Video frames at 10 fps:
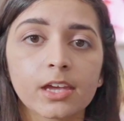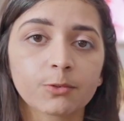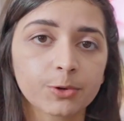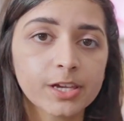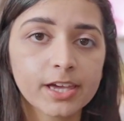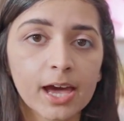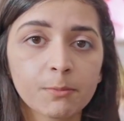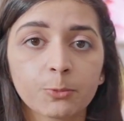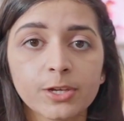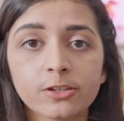In
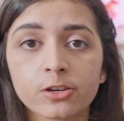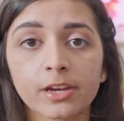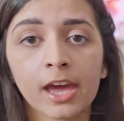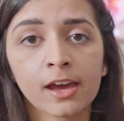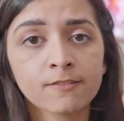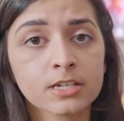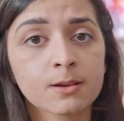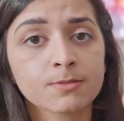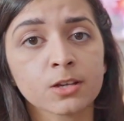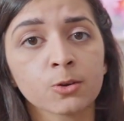recap, we took half
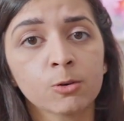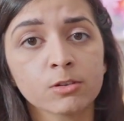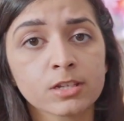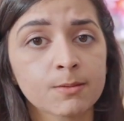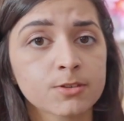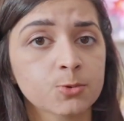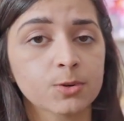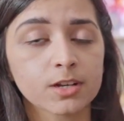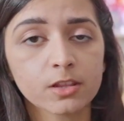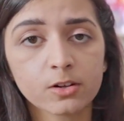steps and whole steps
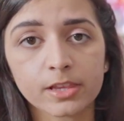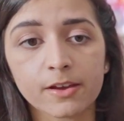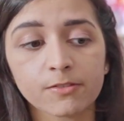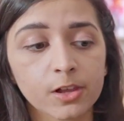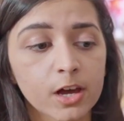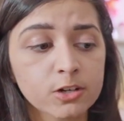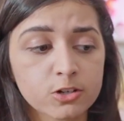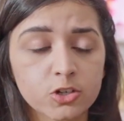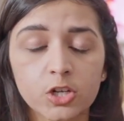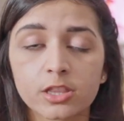to another level,
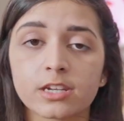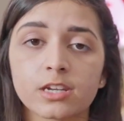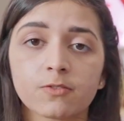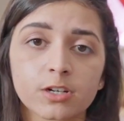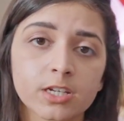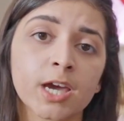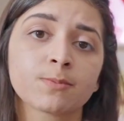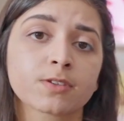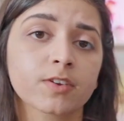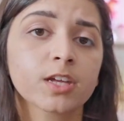understood the different
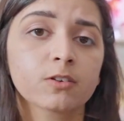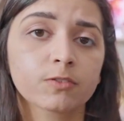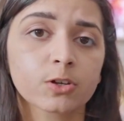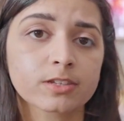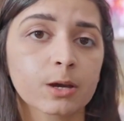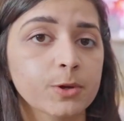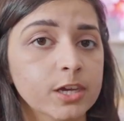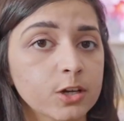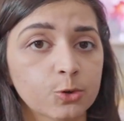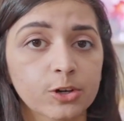types of intervals that we
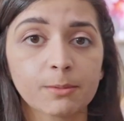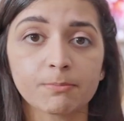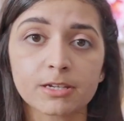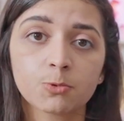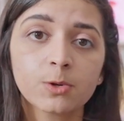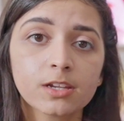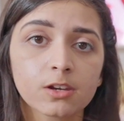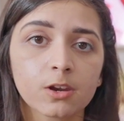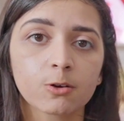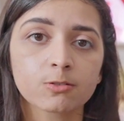can create
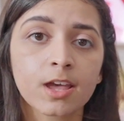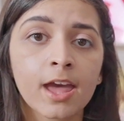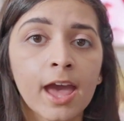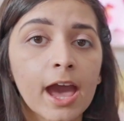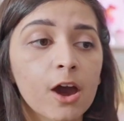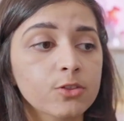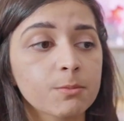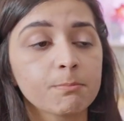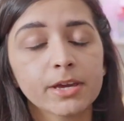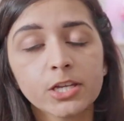between notes, how
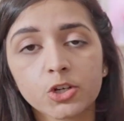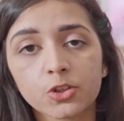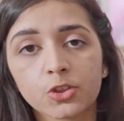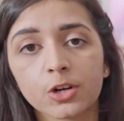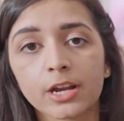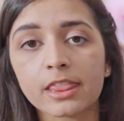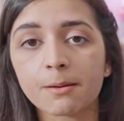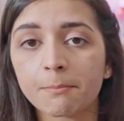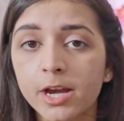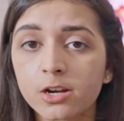the major third and
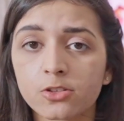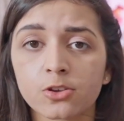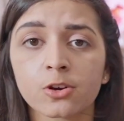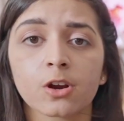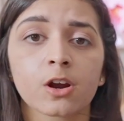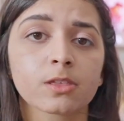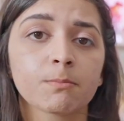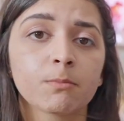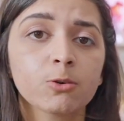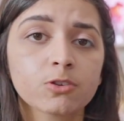the minor third are
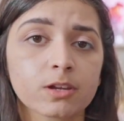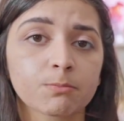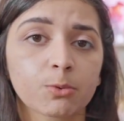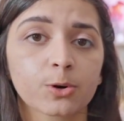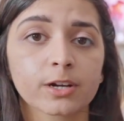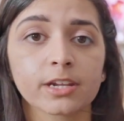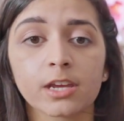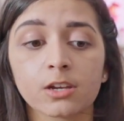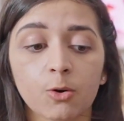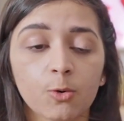the most important
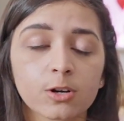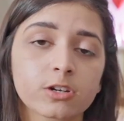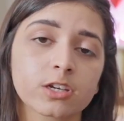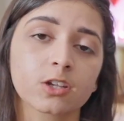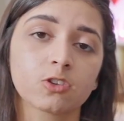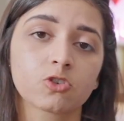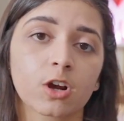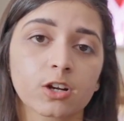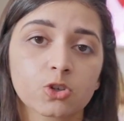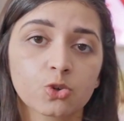in order to
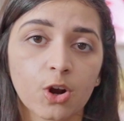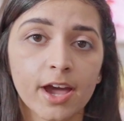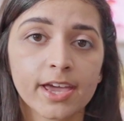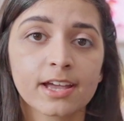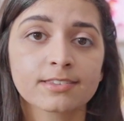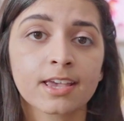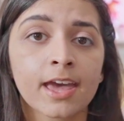construct triads,